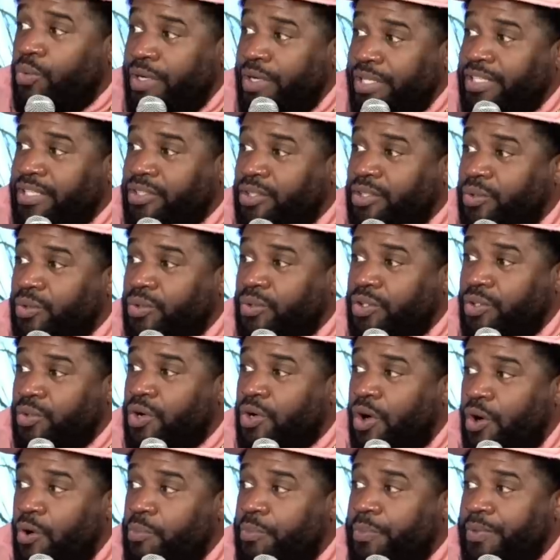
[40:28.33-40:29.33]
the whore with you,
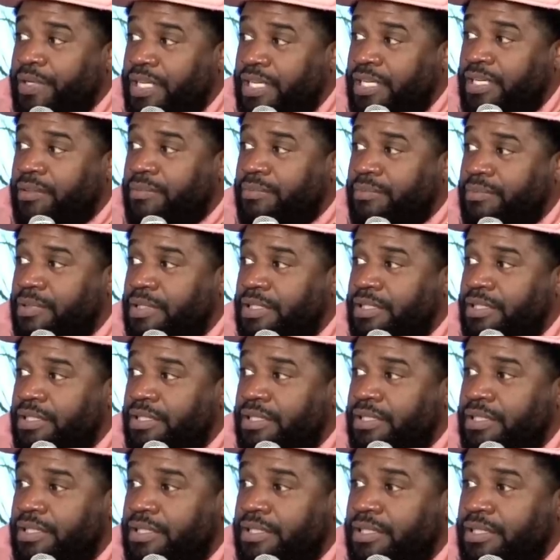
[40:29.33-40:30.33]
you open
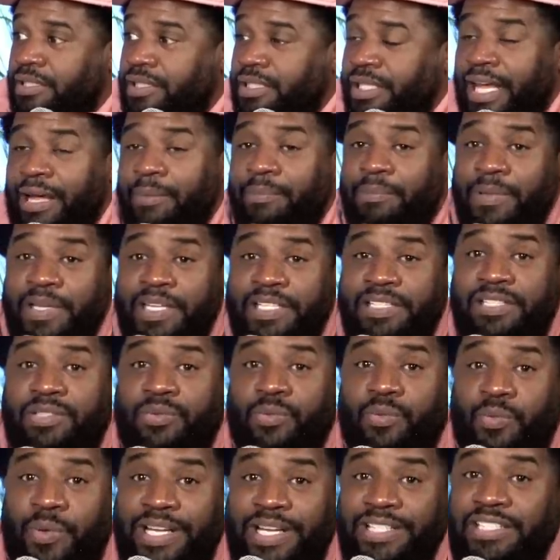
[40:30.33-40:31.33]
up that
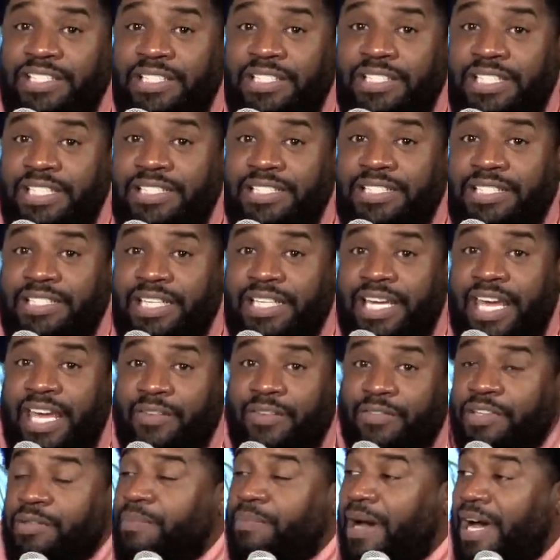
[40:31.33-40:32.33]
bitch wretchedness
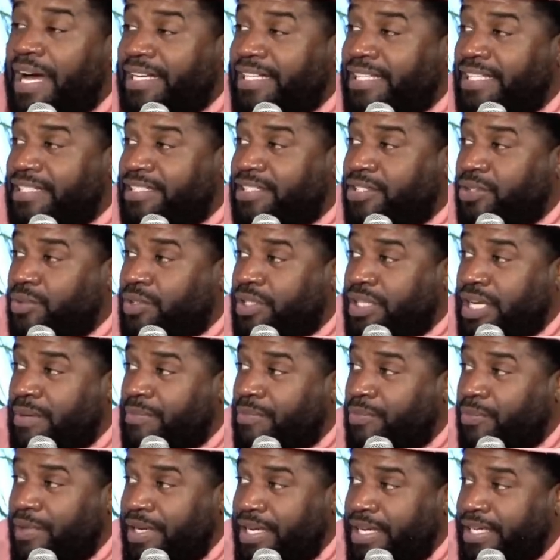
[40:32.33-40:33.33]
to everybody that you
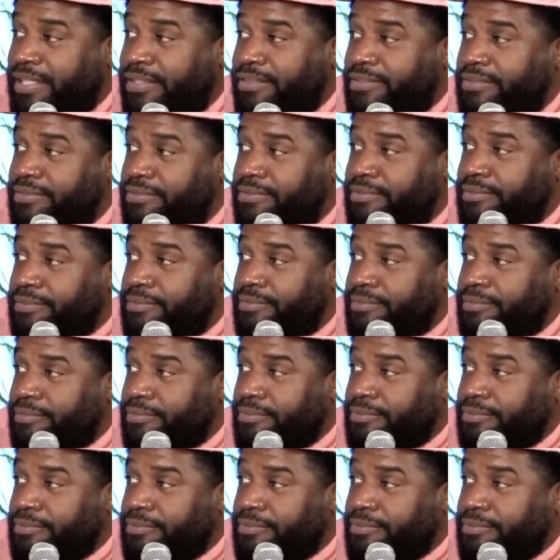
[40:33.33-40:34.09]
come around.